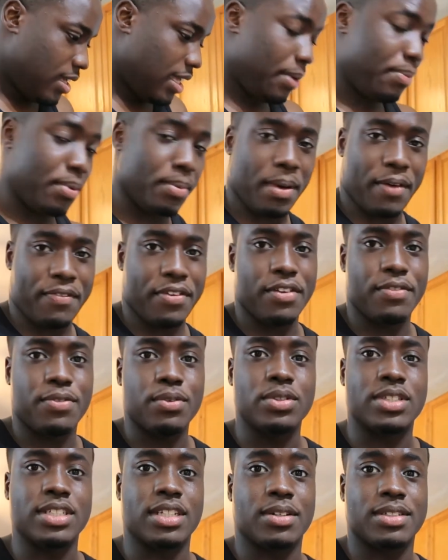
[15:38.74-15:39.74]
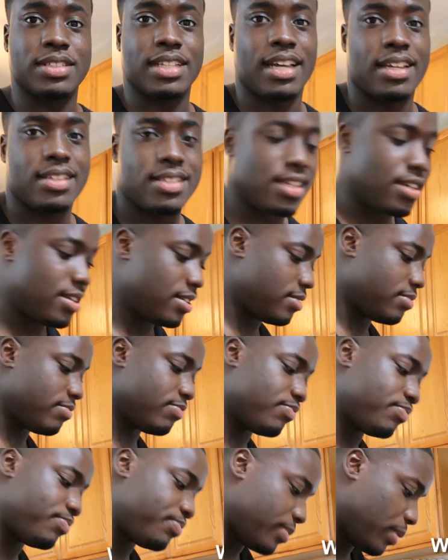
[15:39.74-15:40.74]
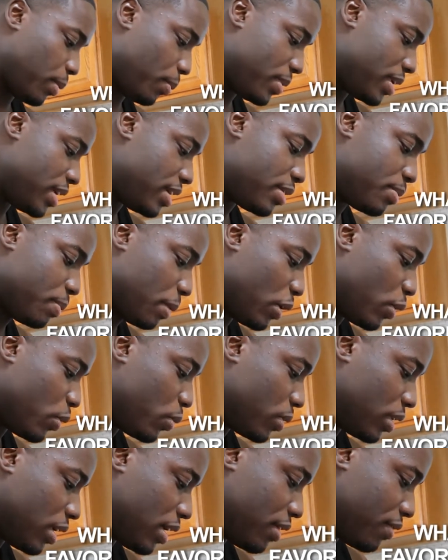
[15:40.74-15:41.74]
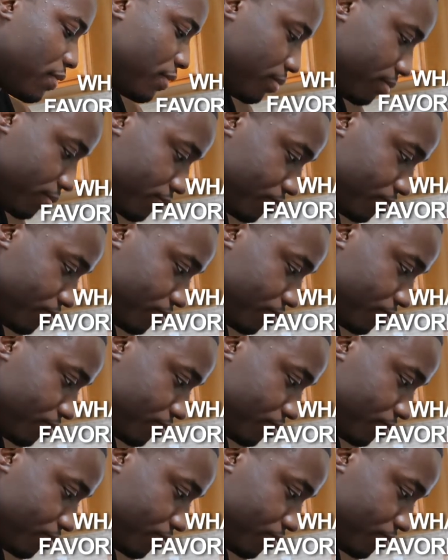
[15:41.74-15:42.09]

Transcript: It's been my favorite food since I was like 10. Been eating it my whole life.